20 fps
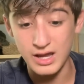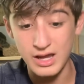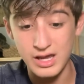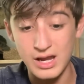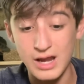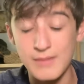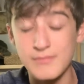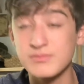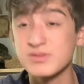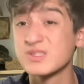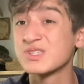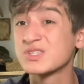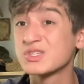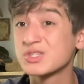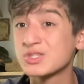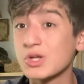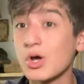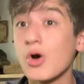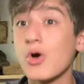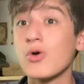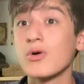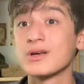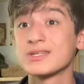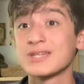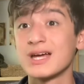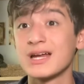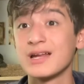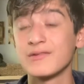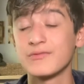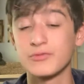and I'm so
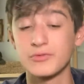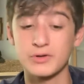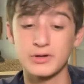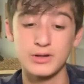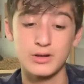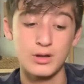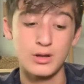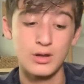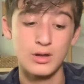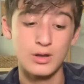excited for it.